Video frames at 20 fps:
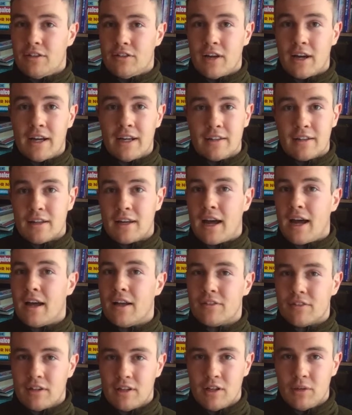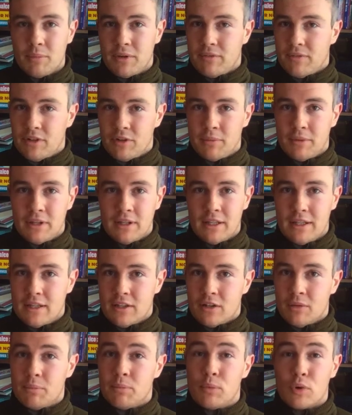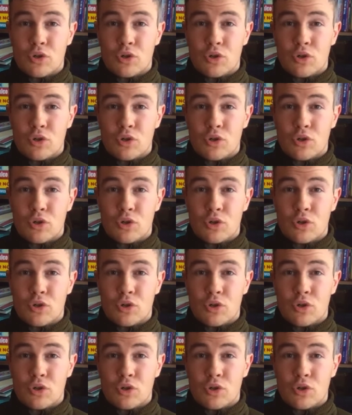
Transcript: diet that has a little bit of vitamin D in them.